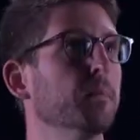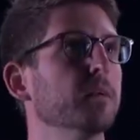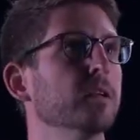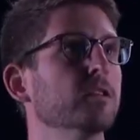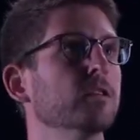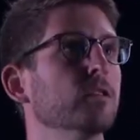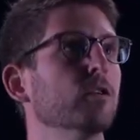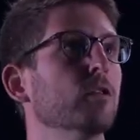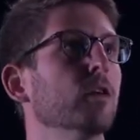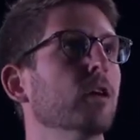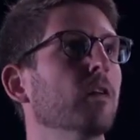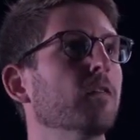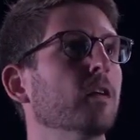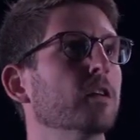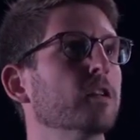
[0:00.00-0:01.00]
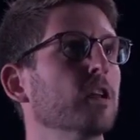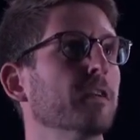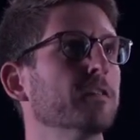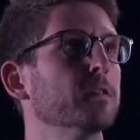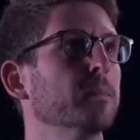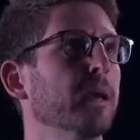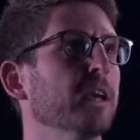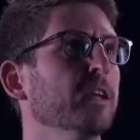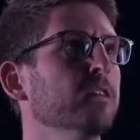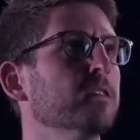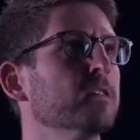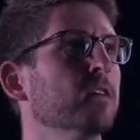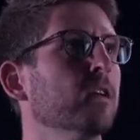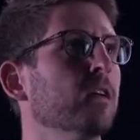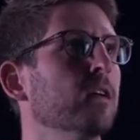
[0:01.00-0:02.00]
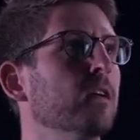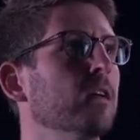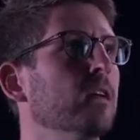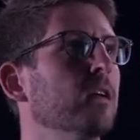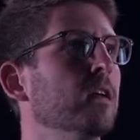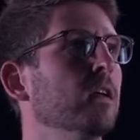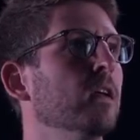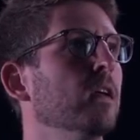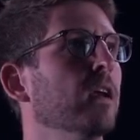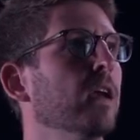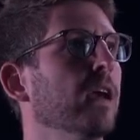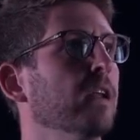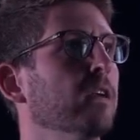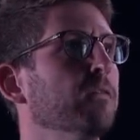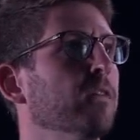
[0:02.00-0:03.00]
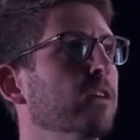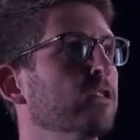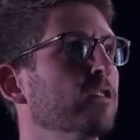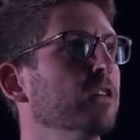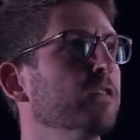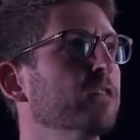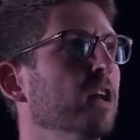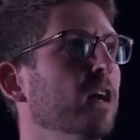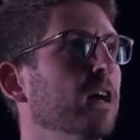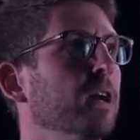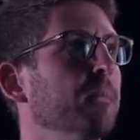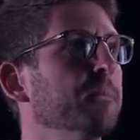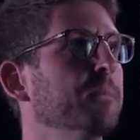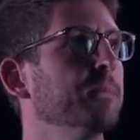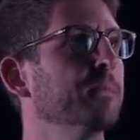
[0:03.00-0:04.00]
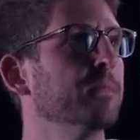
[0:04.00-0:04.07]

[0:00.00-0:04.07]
up into a function of space and a function of time.